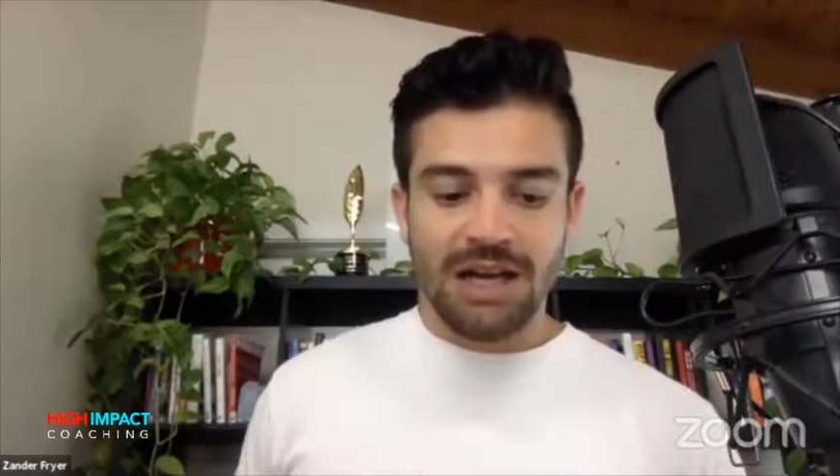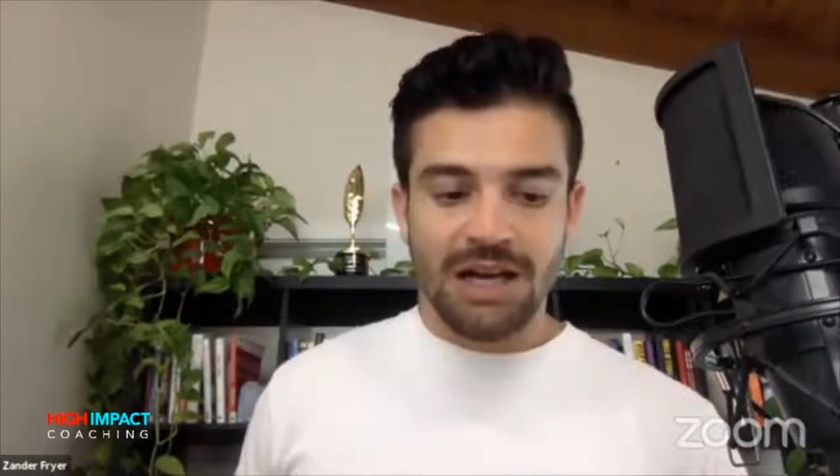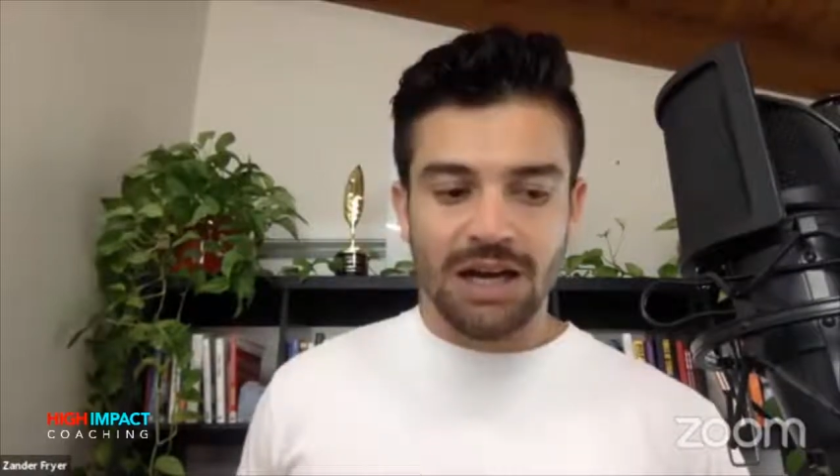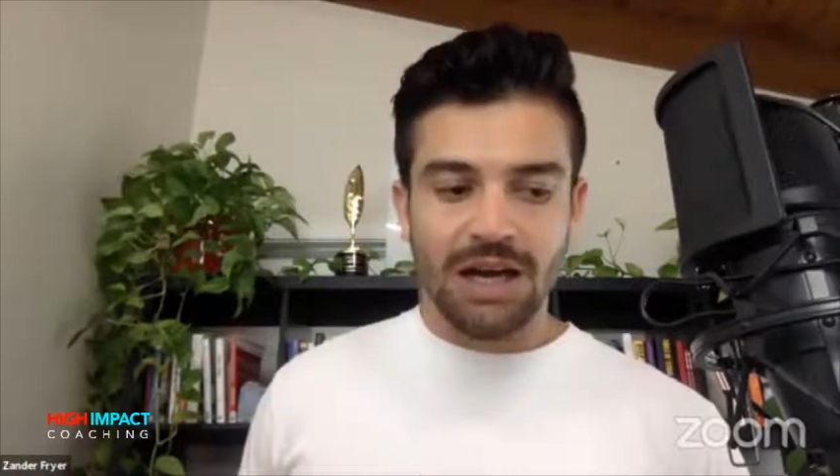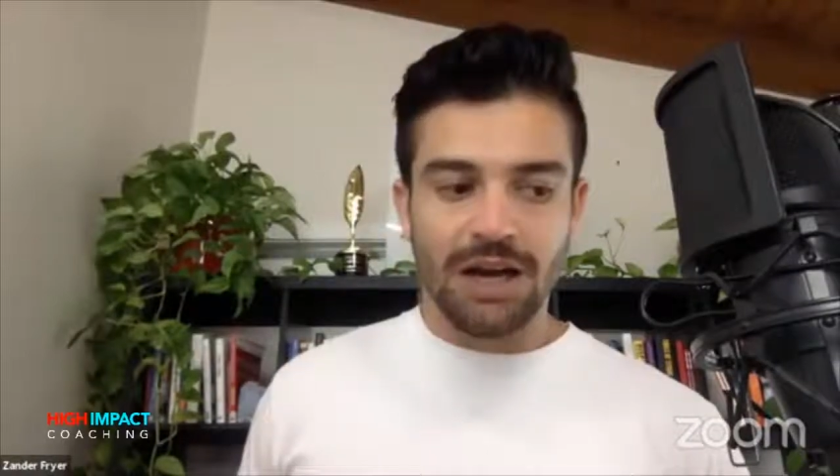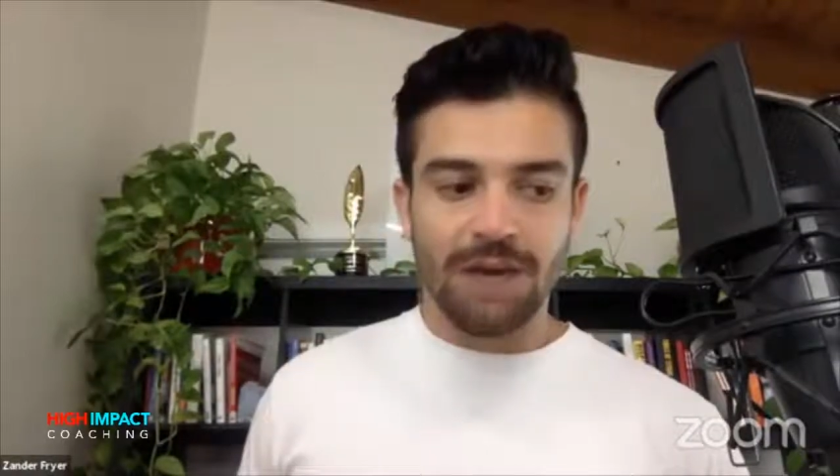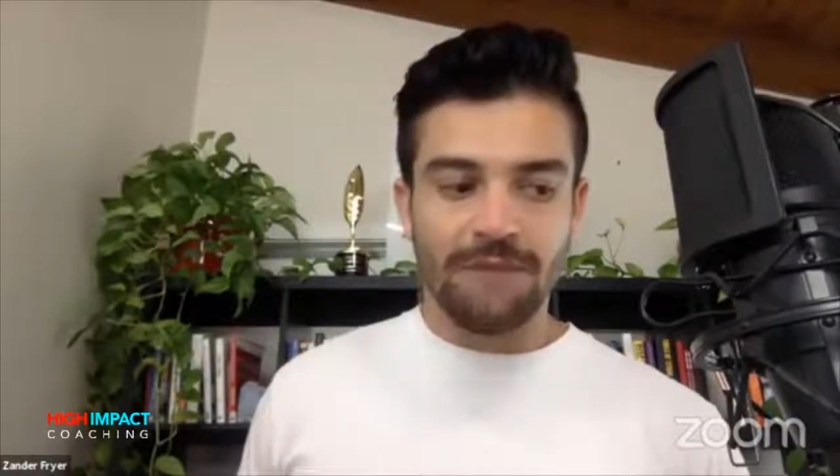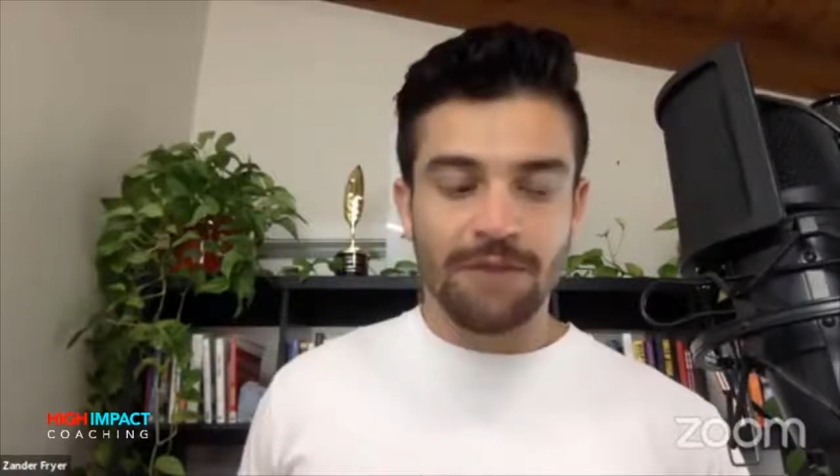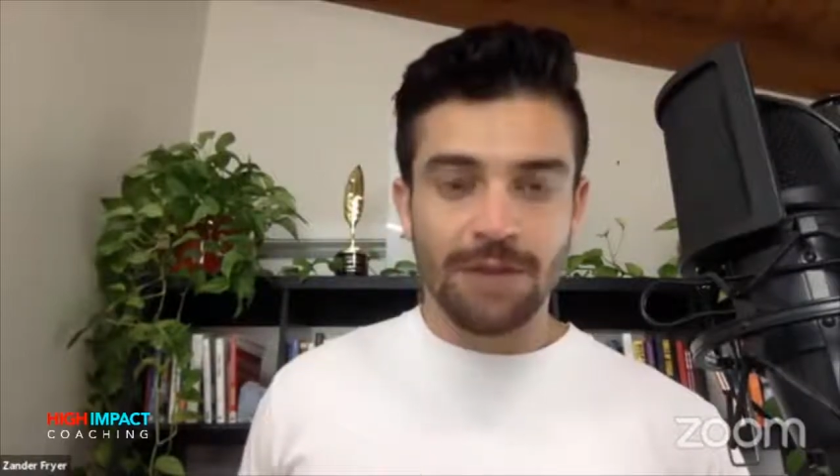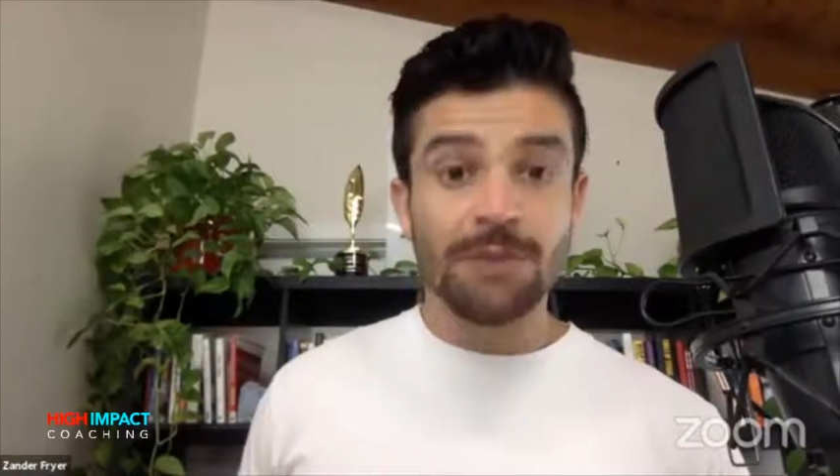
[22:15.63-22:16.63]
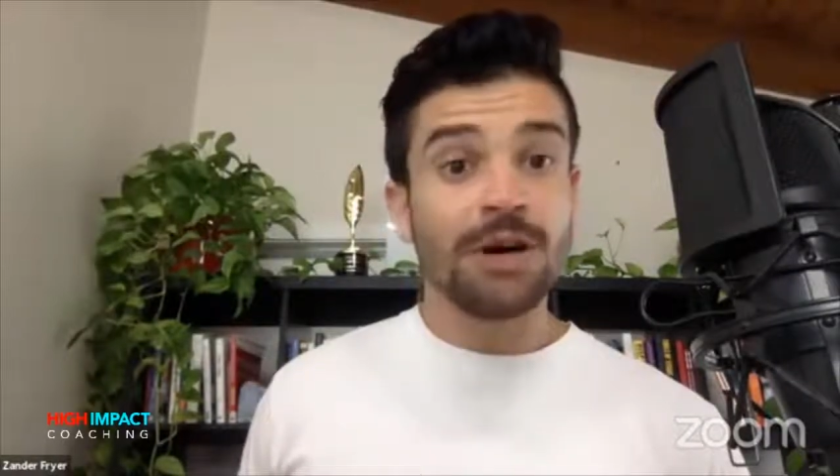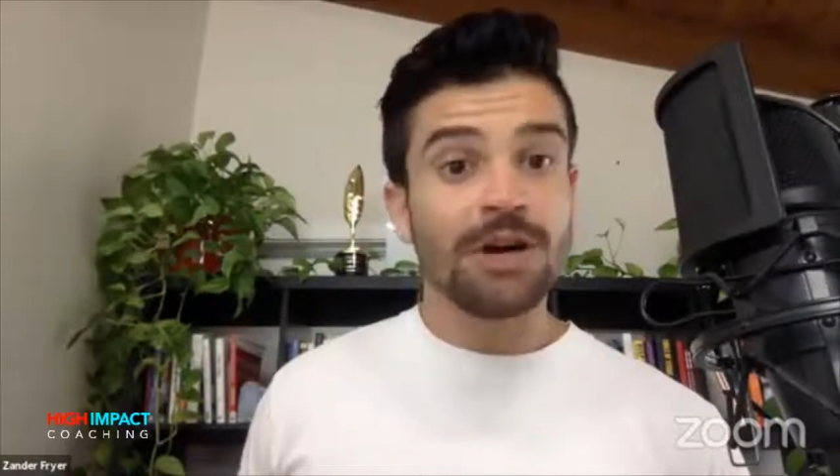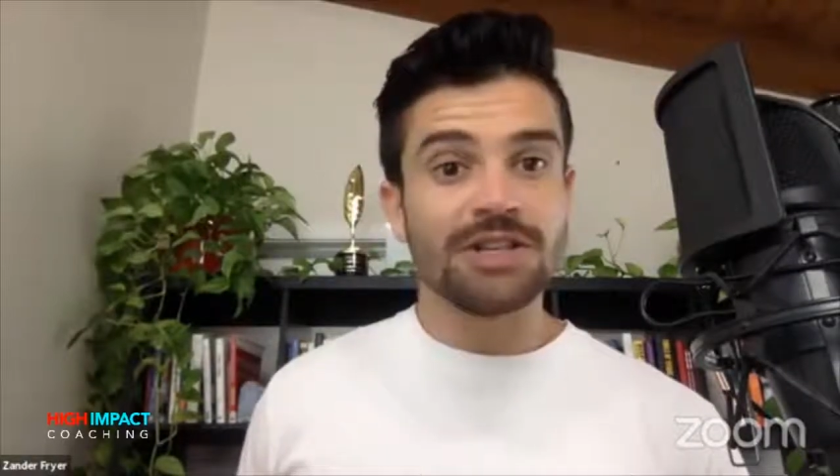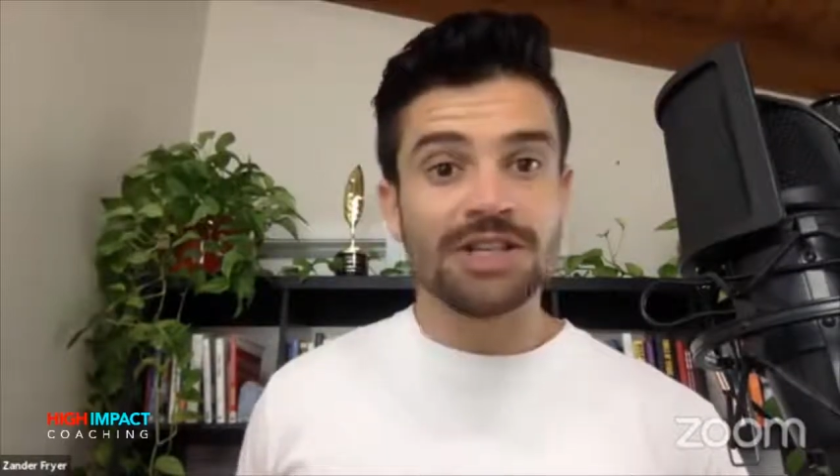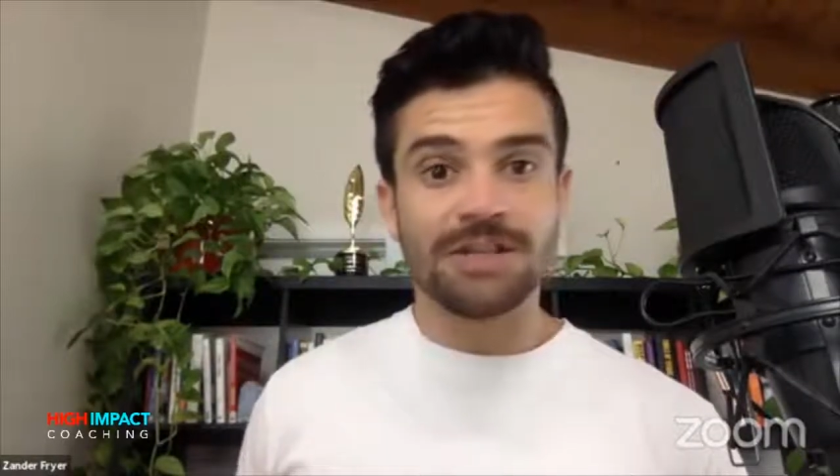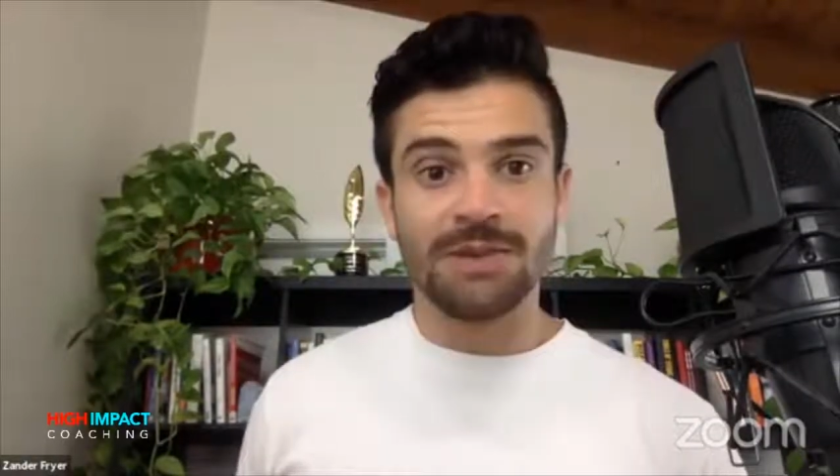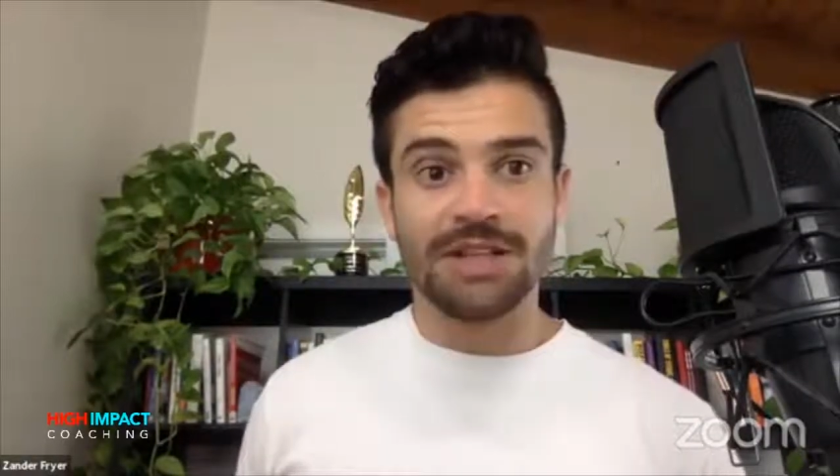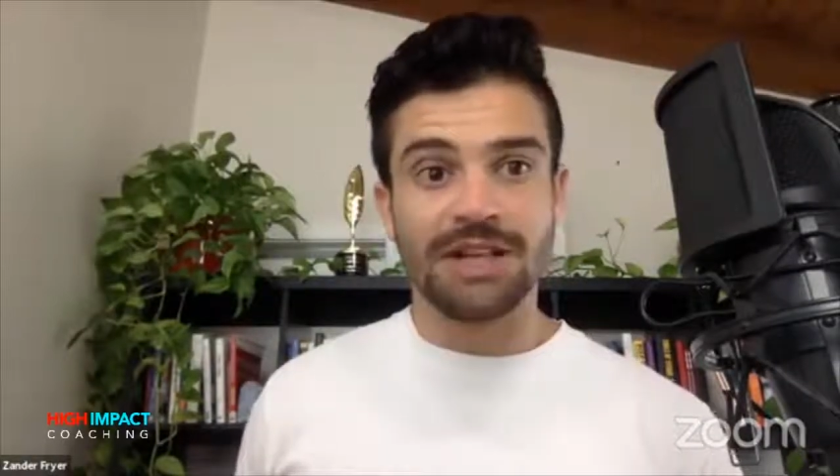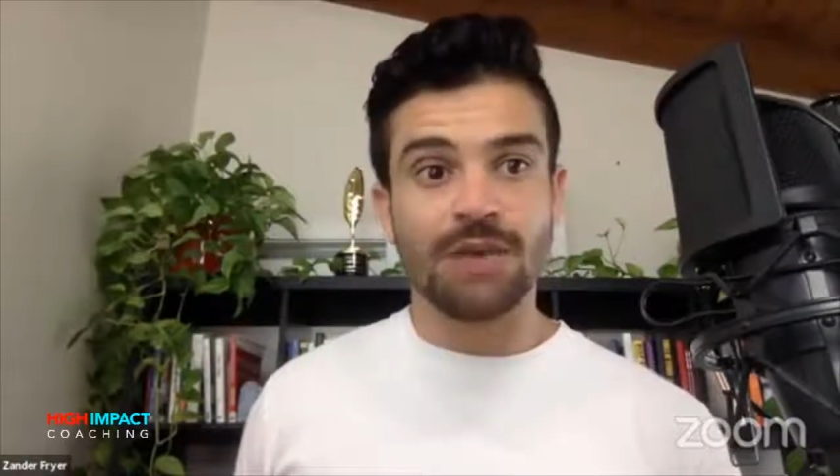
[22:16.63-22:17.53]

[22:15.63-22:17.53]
For the better part of 6 months,